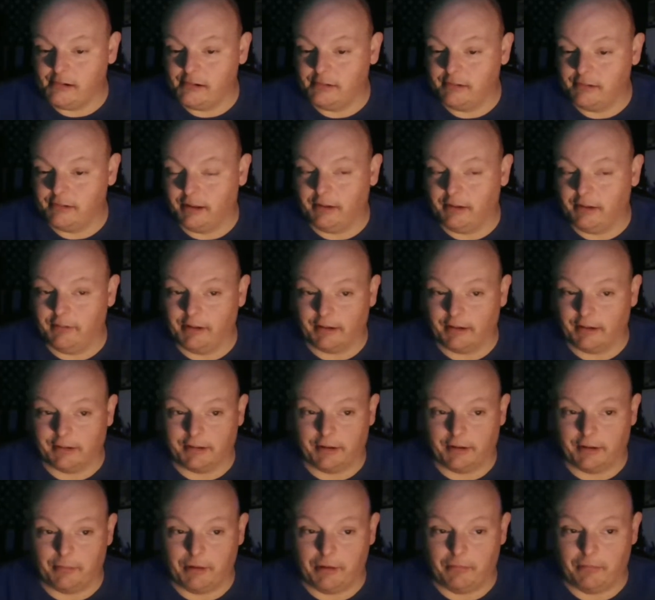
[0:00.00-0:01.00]
Didn't even get to
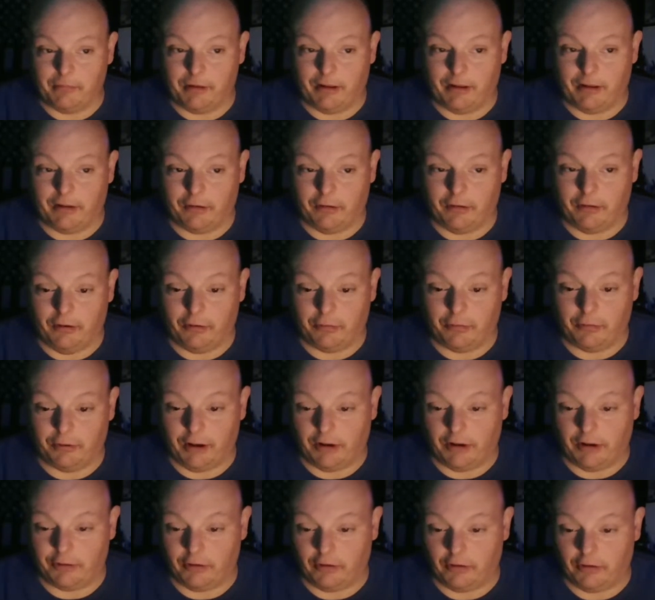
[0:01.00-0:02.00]
see the main band, the girls, but we
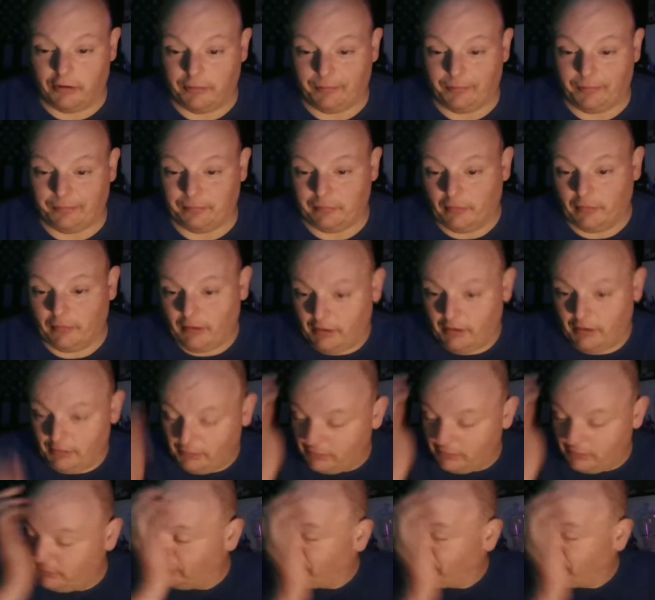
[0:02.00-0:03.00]
got drunk.
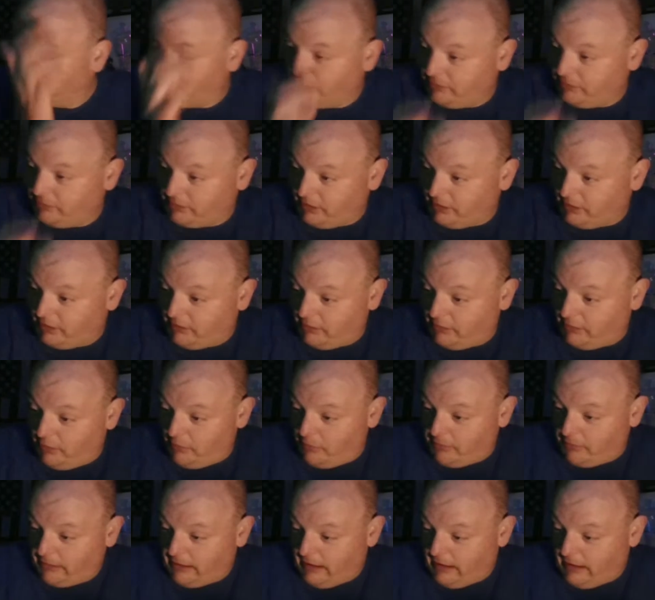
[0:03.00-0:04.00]
So we saw the
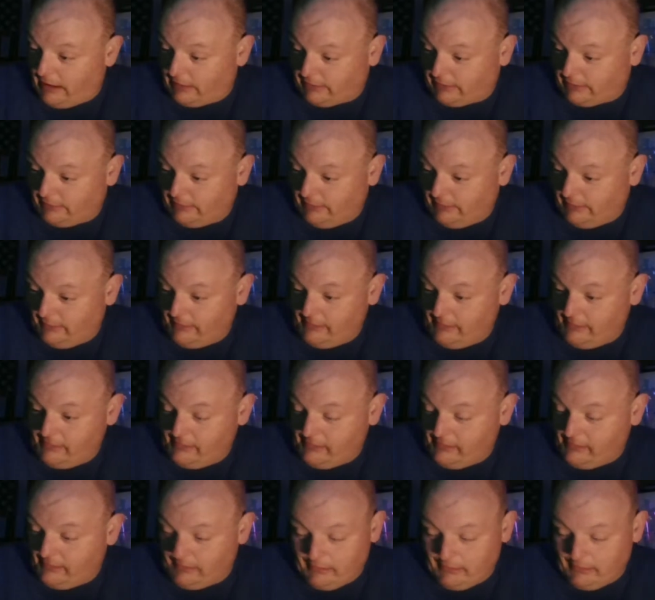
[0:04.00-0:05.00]
opening
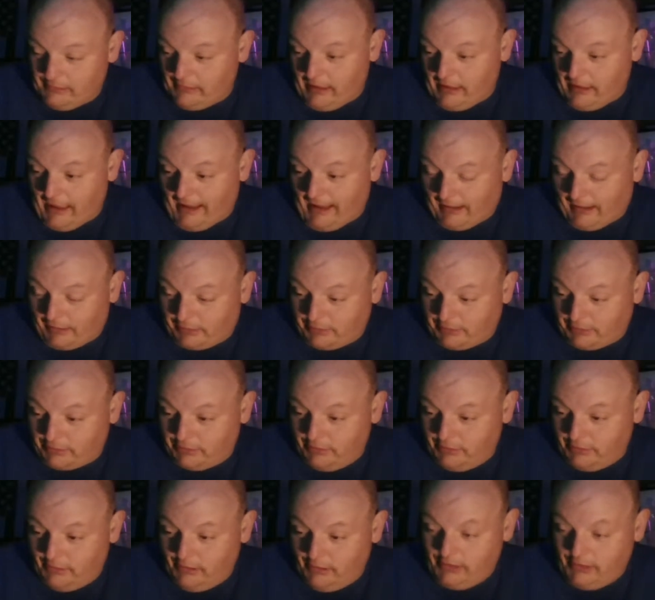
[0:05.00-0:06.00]

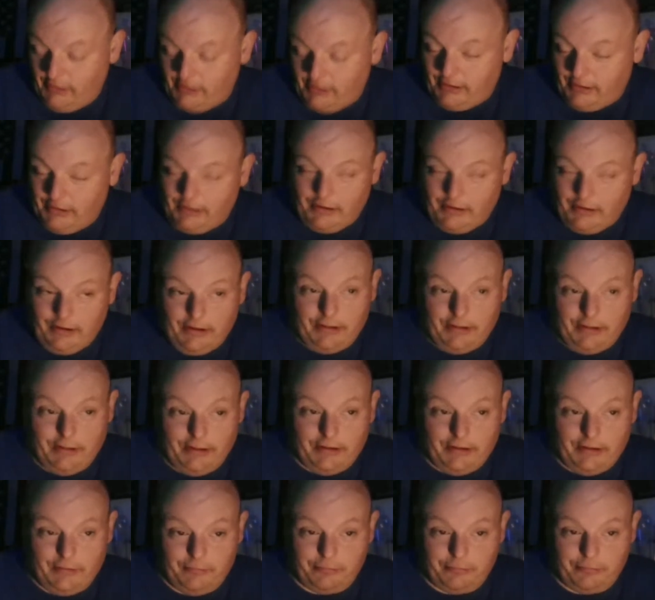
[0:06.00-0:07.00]
acts, and
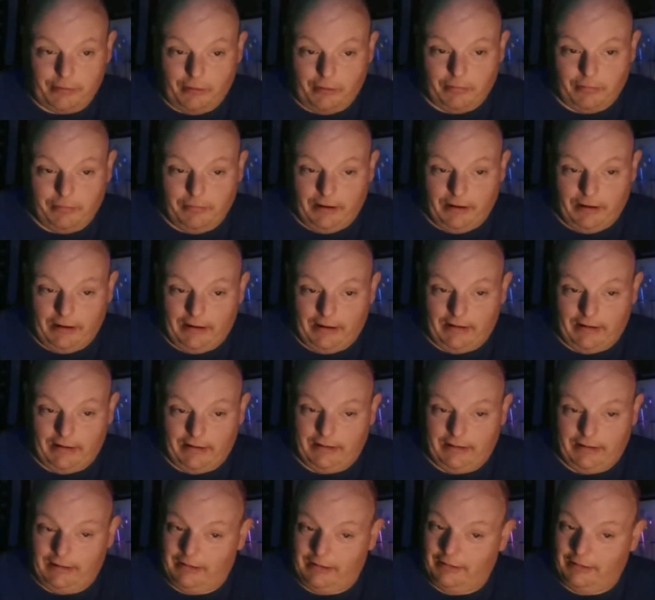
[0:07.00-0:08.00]
then probably
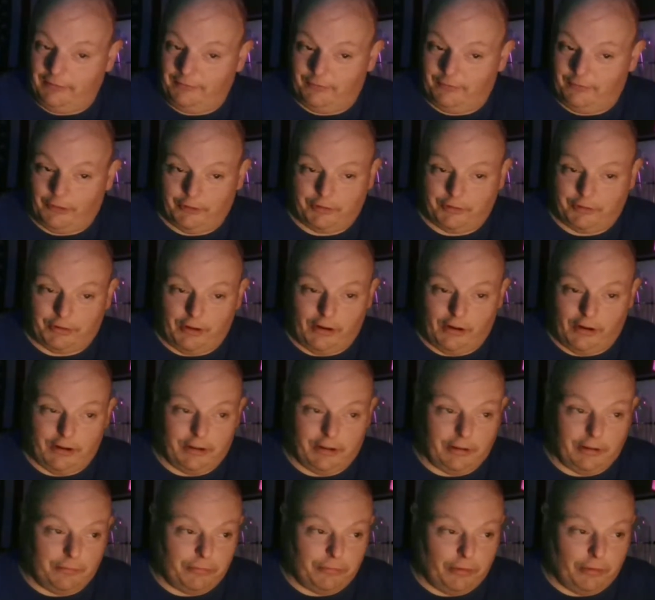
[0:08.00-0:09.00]
by the first song
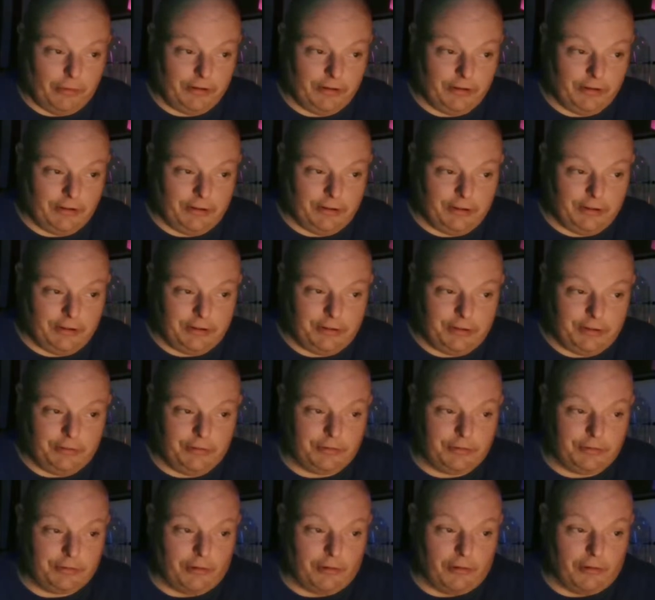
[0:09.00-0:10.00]
into Poison, she
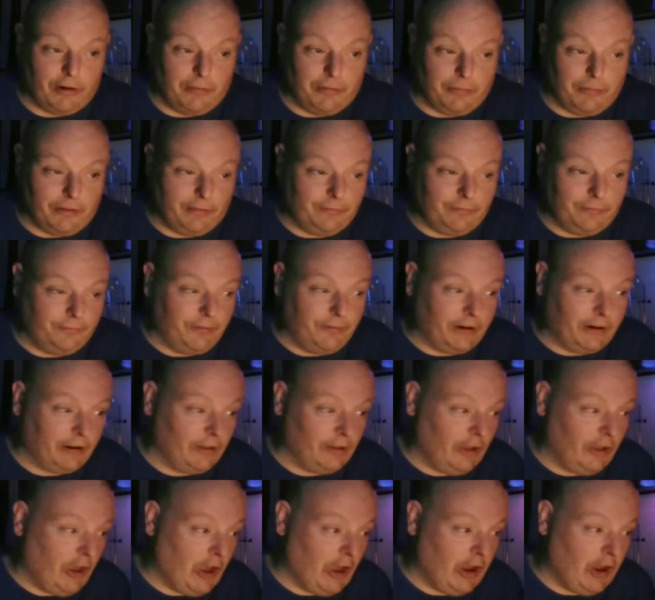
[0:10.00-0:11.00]
was throwing up on the freaking
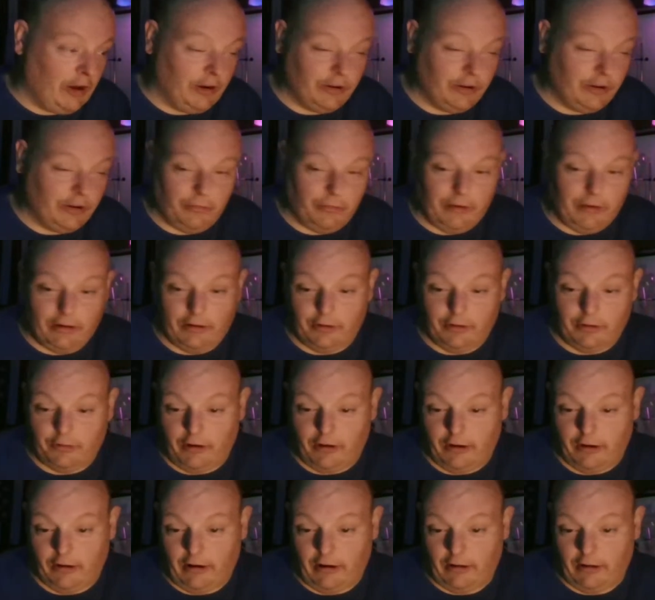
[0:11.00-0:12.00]
lawn, so we had
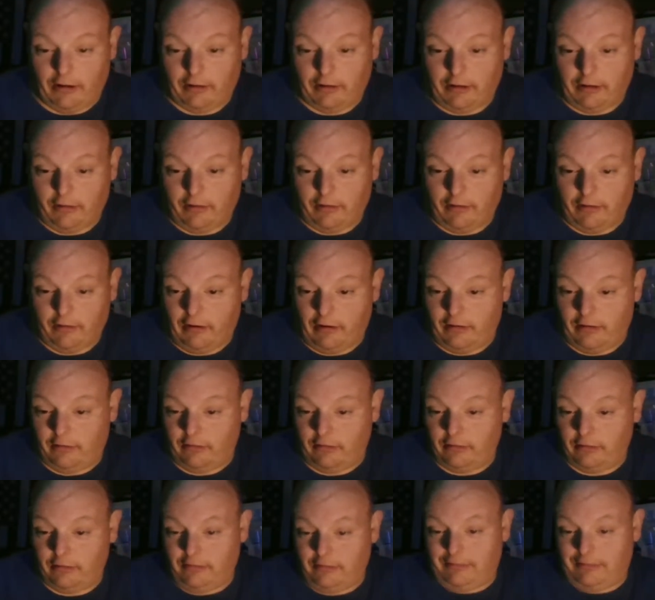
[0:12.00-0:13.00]
to I had to carry her out of there.